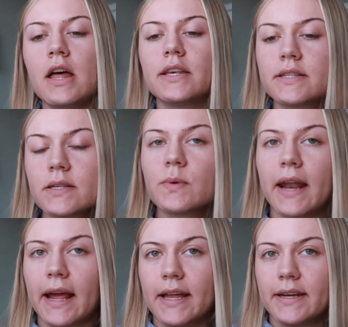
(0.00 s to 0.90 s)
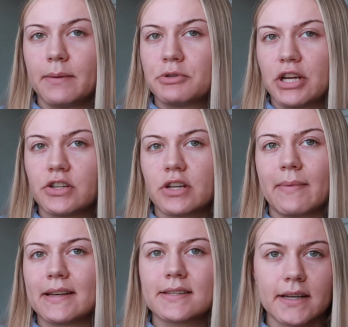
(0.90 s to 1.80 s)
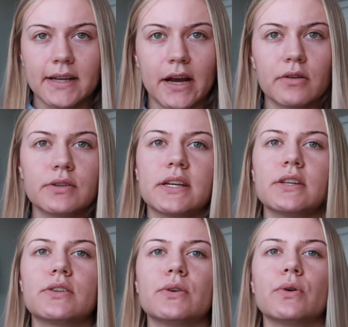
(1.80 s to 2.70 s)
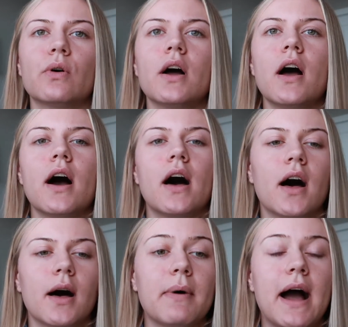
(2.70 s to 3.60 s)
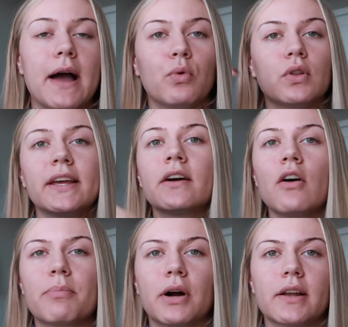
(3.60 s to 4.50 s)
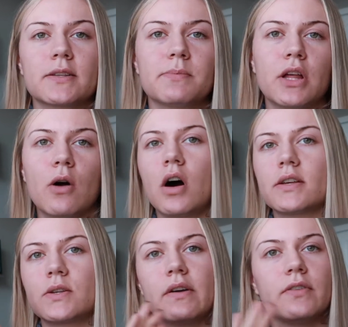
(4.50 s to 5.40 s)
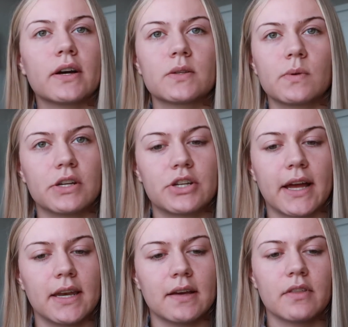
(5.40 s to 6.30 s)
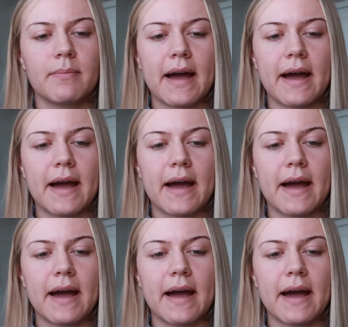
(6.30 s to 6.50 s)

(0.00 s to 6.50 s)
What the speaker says: this is what I ended up changing my skincare routine to. I will link all the products below also if you guys want to check any of them